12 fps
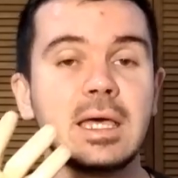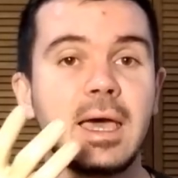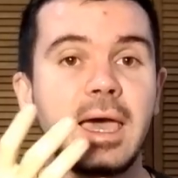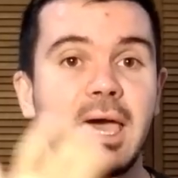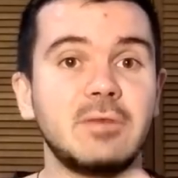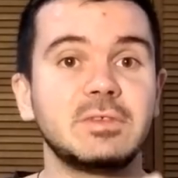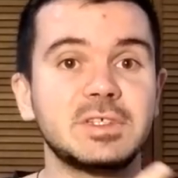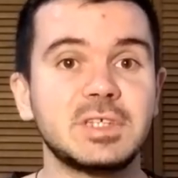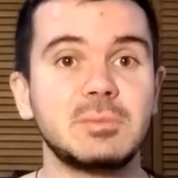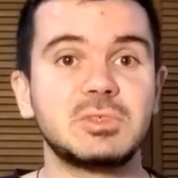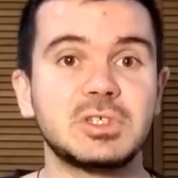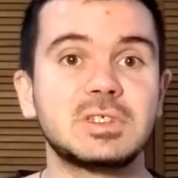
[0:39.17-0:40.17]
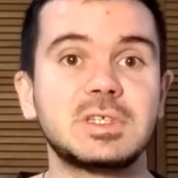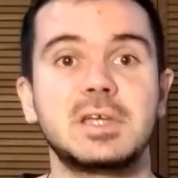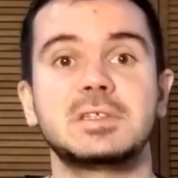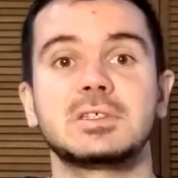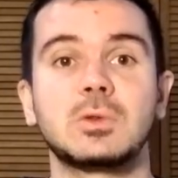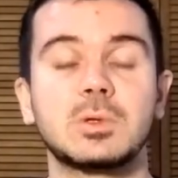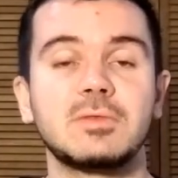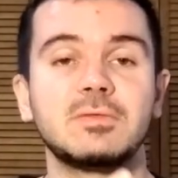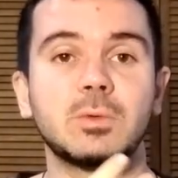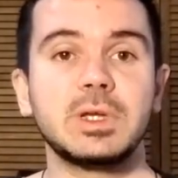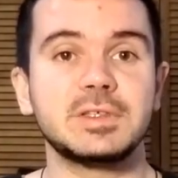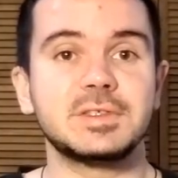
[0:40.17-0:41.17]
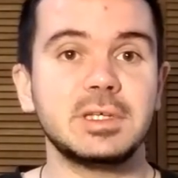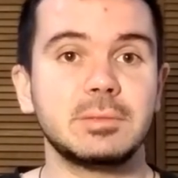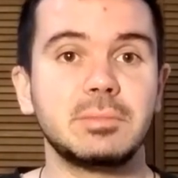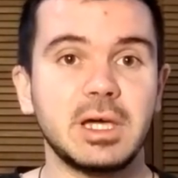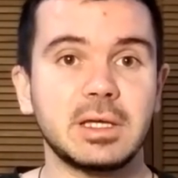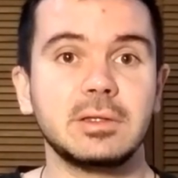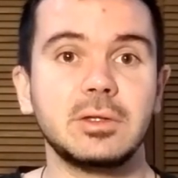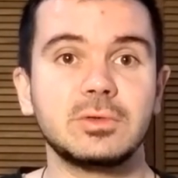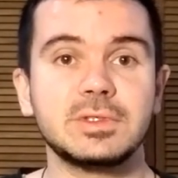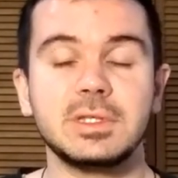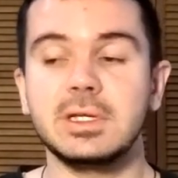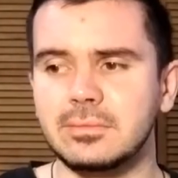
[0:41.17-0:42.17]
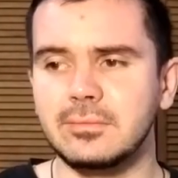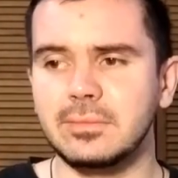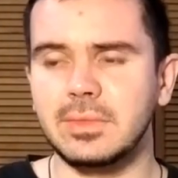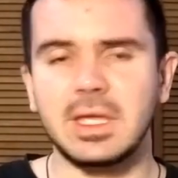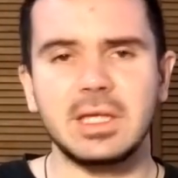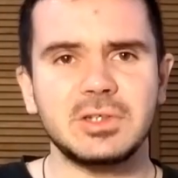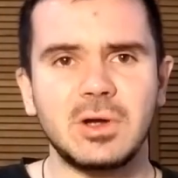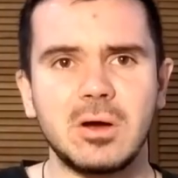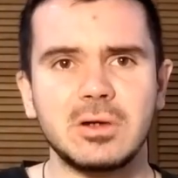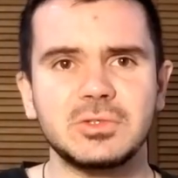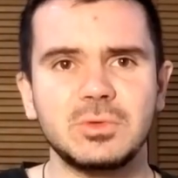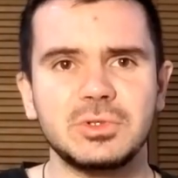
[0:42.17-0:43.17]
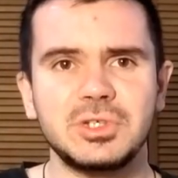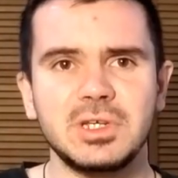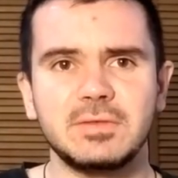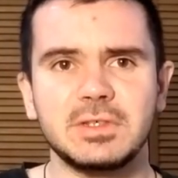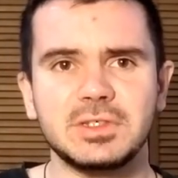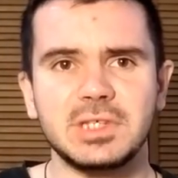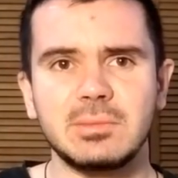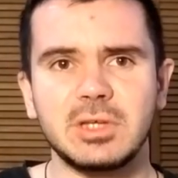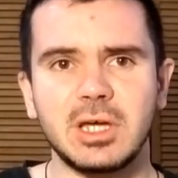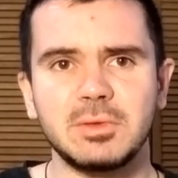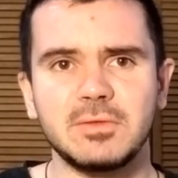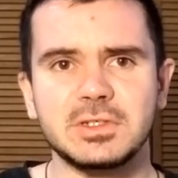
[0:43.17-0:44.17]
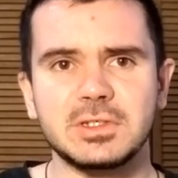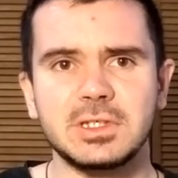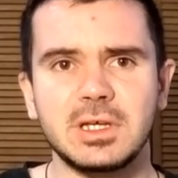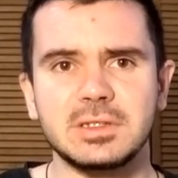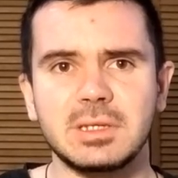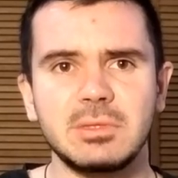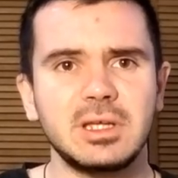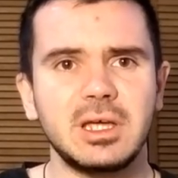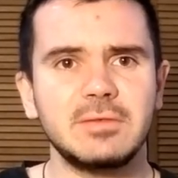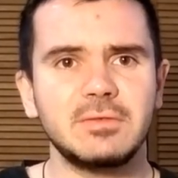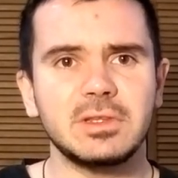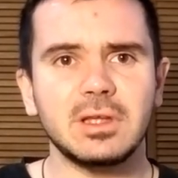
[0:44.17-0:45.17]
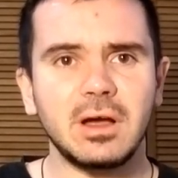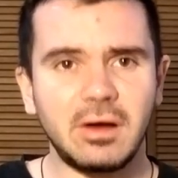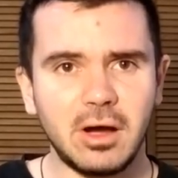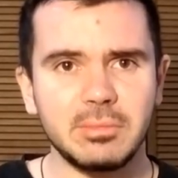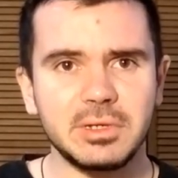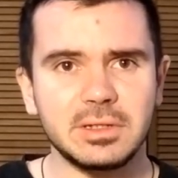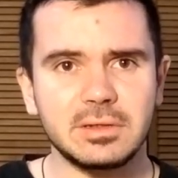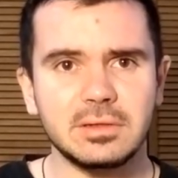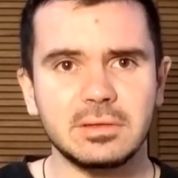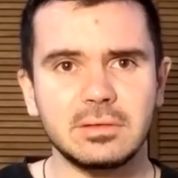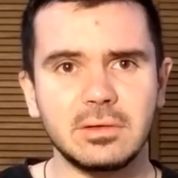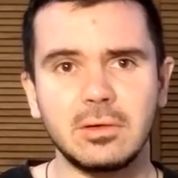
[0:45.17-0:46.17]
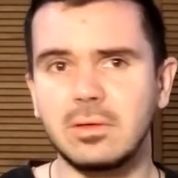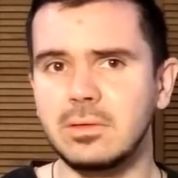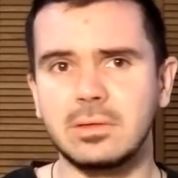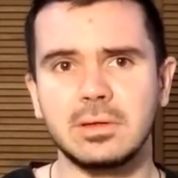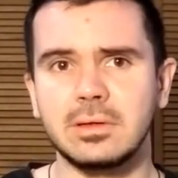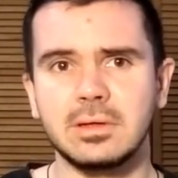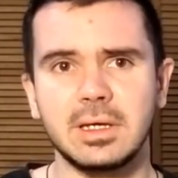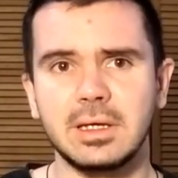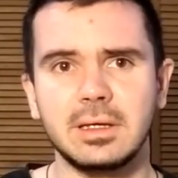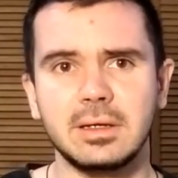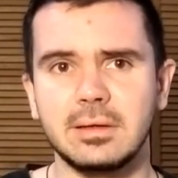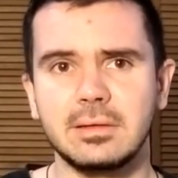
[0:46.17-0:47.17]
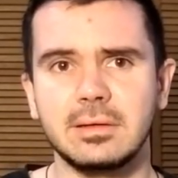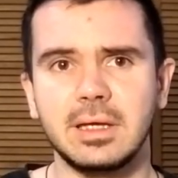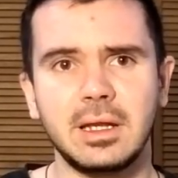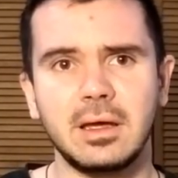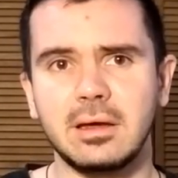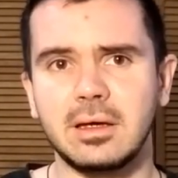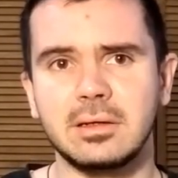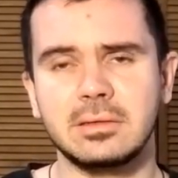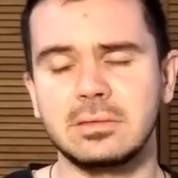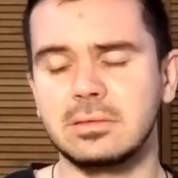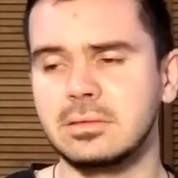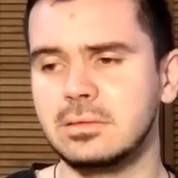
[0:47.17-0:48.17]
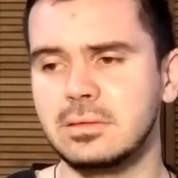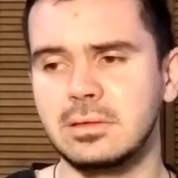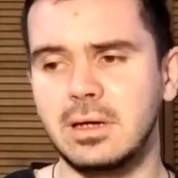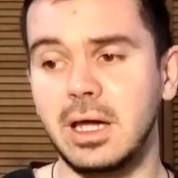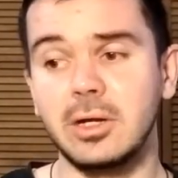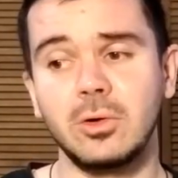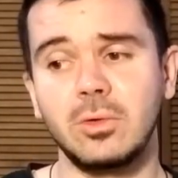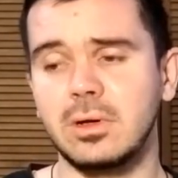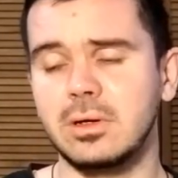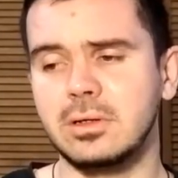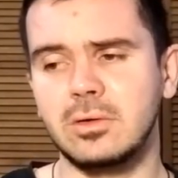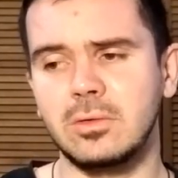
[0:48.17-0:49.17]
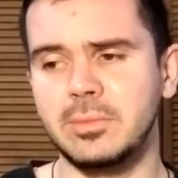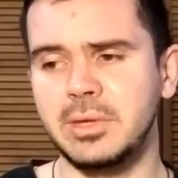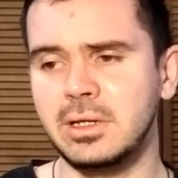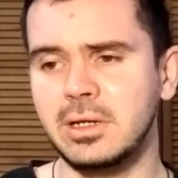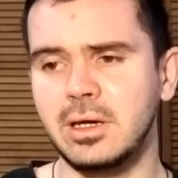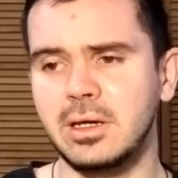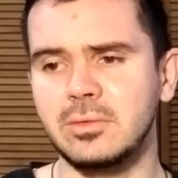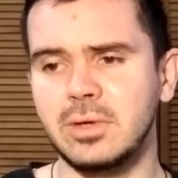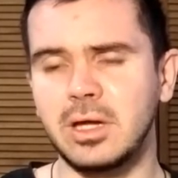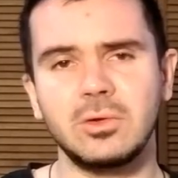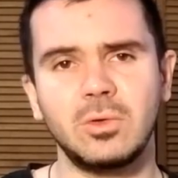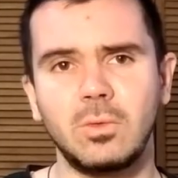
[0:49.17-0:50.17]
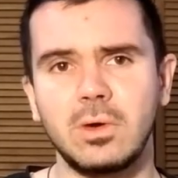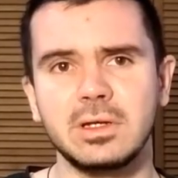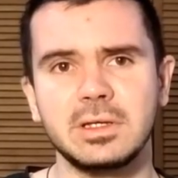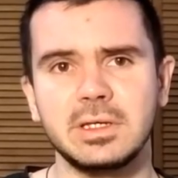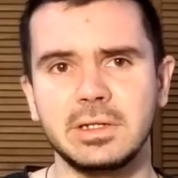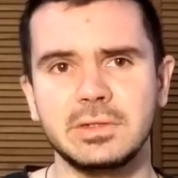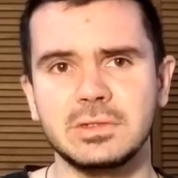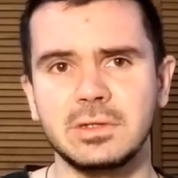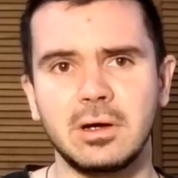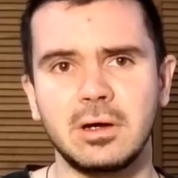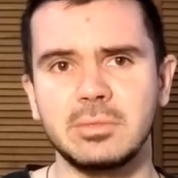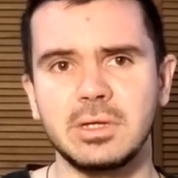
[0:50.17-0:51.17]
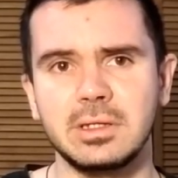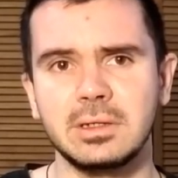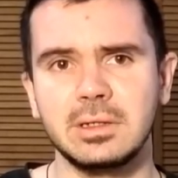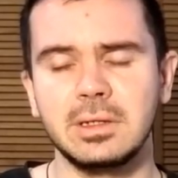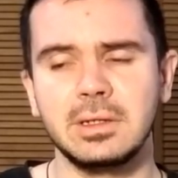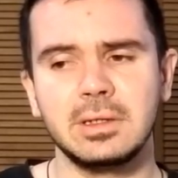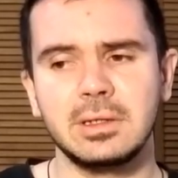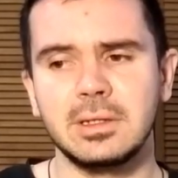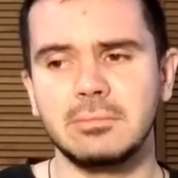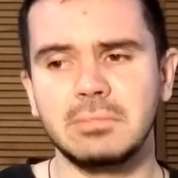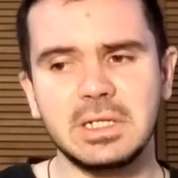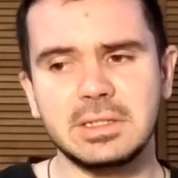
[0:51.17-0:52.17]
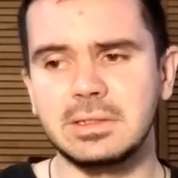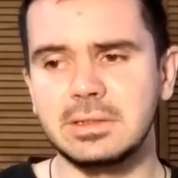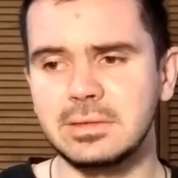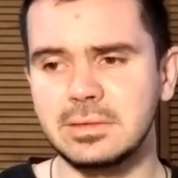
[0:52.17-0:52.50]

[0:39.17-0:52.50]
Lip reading: have the same success as Lord of the Rings did back in those days. It's hard to achieve the same type of success. I mean, not even The Hobbit. I don't want to get into The Hobbit. But